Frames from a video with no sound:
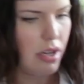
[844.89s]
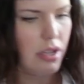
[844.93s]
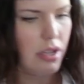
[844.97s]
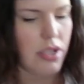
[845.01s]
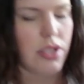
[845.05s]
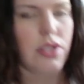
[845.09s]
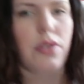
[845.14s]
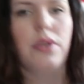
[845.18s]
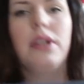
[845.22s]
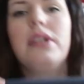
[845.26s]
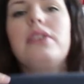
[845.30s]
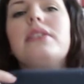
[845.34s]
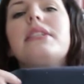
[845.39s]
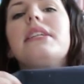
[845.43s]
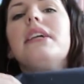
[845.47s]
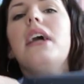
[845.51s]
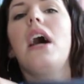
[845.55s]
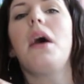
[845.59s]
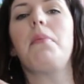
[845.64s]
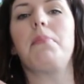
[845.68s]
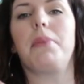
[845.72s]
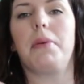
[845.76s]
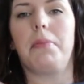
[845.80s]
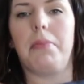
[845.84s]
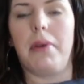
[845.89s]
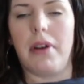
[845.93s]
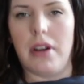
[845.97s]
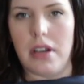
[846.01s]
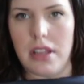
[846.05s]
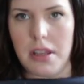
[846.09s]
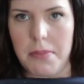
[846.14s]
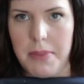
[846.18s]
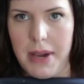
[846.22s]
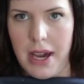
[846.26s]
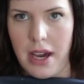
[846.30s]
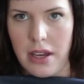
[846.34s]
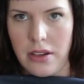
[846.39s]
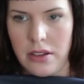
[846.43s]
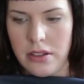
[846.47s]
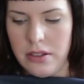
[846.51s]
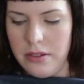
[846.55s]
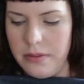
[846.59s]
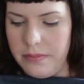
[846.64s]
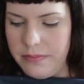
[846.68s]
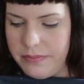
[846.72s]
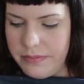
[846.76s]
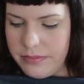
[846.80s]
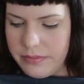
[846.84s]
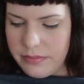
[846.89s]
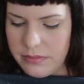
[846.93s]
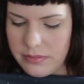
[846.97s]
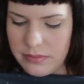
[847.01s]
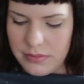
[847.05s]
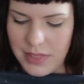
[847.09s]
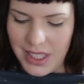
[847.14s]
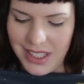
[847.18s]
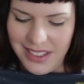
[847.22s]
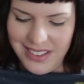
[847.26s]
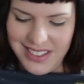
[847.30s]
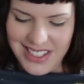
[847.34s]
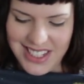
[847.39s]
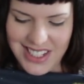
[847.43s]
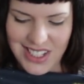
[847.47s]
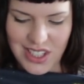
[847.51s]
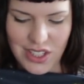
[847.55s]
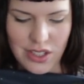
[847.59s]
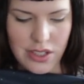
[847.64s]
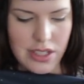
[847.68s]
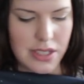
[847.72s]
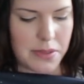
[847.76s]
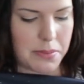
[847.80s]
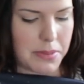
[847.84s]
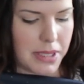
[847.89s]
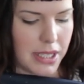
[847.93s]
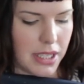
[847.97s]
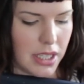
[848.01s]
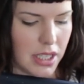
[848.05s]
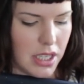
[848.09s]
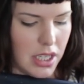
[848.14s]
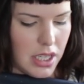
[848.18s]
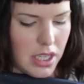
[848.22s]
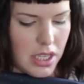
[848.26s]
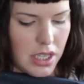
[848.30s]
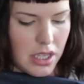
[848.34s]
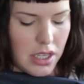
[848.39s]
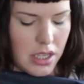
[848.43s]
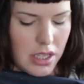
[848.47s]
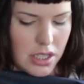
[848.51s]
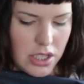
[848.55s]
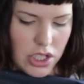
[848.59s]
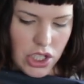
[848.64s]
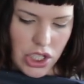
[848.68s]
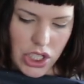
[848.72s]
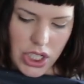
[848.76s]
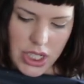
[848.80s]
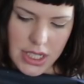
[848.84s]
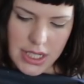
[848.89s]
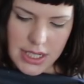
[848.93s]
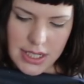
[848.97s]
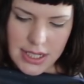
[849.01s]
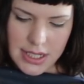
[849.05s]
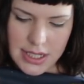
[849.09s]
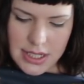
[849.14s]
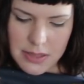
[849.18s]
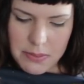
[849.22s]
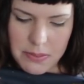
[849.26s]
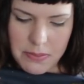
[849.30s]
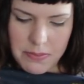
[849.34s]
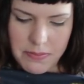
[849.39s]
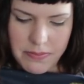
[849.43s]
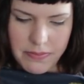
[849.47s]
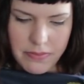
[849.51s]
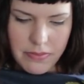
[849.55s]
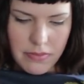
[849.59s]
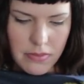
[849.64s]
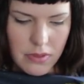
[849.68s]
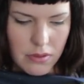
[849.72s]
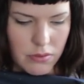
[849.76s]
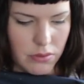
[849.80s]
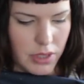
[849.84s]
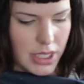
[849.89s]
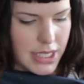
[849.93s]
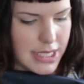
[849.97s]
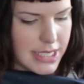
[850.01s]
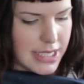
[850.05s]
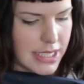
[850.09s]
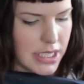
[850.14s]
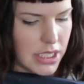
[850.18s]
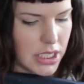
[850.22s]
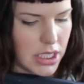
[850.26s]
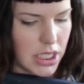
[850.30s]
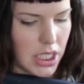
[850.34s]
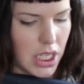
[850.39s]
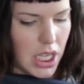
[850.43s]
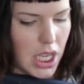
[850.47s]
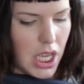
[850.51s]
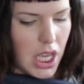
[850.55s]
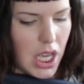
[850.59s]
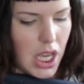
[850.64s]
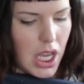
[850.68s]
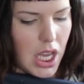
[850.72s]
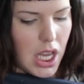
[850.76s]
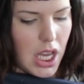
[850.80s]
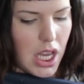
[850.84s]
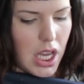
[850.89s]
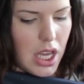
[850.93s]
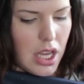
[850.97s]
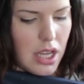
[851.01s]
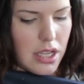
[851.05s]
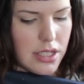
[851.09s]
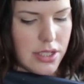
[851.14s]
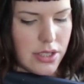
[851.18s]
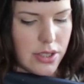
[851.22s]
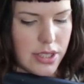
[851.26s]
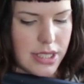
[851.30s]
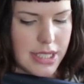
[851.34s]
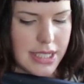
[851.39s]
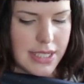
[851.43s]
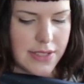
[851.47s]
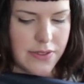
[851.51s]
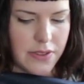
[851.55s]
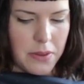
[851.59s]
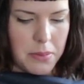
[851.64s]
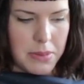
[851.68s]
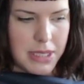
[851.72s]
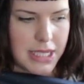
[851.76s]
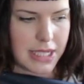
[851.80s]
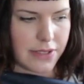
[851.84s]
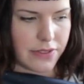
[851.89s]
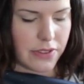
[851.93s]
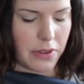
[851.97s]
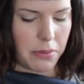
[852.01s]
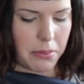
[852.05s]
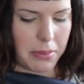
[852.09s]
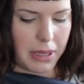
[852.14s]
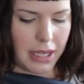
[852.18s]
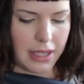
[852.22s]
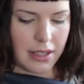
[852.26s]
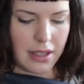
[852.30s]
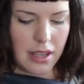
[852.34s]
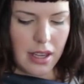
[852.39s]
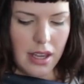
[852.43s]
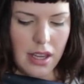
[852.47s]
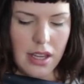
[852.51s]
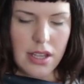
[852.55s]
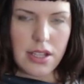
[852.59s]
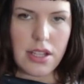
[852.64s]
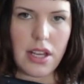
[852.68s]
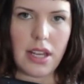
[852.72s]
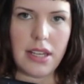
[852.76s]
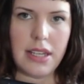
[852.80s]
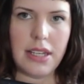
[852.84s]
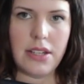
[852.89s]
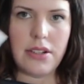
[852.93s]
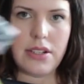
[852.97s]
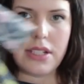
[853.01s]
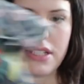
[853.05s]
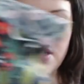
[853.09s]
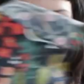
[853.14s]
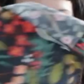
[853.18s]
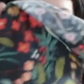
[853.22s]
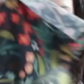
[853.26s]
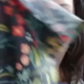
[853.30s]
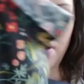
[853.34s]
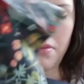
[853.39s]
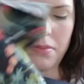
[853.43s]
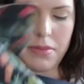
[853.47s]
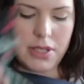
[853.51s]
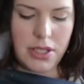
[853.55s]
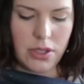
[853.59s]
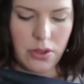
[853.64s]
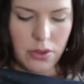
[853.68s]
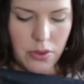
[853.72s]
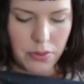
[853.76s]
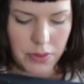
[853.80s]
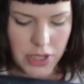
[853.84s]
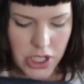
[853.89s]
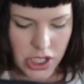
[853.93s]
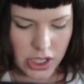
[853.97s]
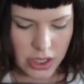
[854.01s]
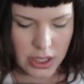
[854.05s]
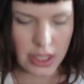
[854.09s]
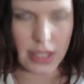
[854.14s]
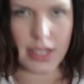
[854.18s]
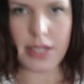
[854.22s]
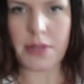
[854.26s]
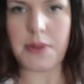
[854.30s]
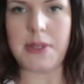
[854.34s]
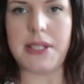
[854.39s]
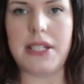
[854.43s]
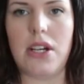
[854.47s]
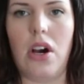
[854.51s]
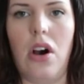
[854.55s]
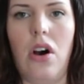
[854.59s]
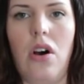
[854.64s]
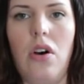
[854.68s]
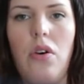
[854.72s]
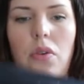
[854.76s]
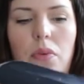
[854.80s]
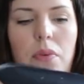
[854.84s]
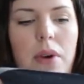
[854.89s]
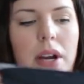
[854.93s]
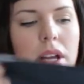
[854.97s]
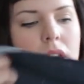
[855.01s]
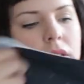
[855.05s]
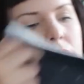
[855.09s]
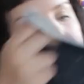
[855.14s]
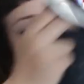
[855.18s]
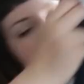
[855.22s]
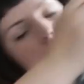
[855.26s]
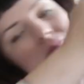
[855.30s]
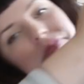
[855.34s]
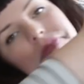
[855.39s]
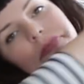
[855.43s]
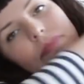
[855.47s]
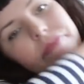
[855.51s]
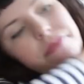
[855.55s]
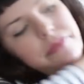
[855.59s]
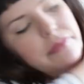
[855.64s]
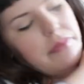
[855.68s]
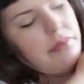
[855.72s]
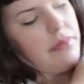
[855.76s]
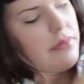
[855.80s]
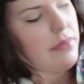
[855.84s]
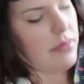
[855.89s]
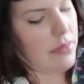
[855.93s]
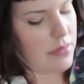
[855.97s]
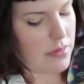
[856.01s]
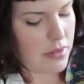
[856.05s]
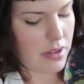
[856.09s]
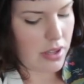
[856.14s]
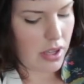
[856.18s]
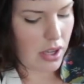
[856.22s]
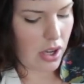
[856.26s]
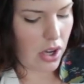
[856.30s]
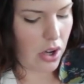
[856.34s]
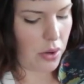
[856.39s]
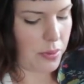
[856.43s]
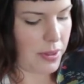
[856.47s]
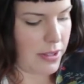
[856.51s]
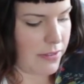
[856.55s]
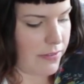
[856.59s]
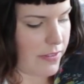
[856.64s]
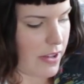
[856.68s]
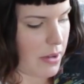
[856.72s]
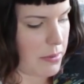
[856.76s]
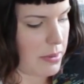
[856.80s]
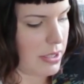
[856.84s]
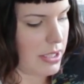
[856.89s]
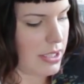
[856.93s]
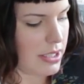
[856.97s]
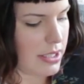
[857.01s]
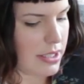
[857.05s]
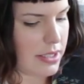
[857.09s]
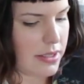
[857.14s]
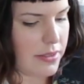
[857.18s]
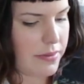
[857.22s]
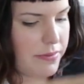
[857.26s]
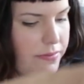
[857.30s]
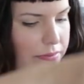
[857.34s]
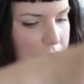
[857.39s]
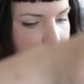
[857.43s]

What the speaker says: So here's the upper part of the panel. I'll just use my chest as a rest here. So this is from a different bag. And here's the bottom. So originally this was all one fabric,